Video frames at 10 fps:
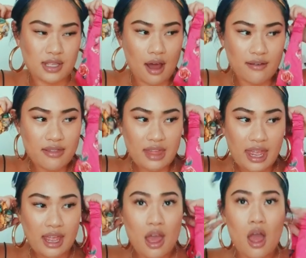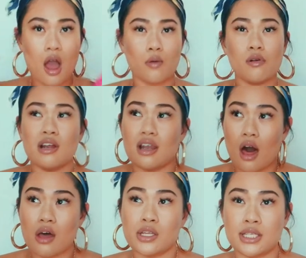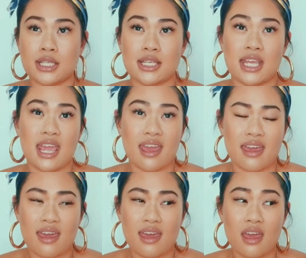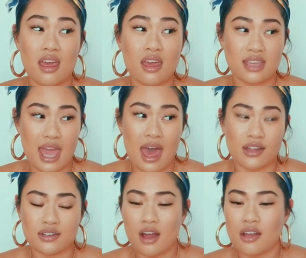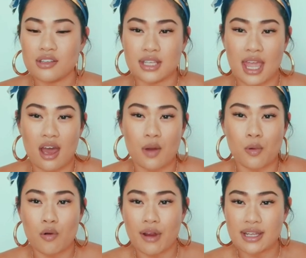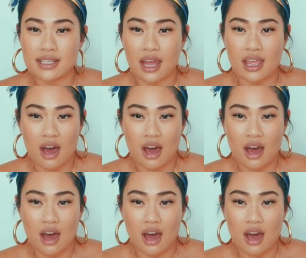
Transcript: scarf thing. I wore it last year. Yeah, last year I wore it to like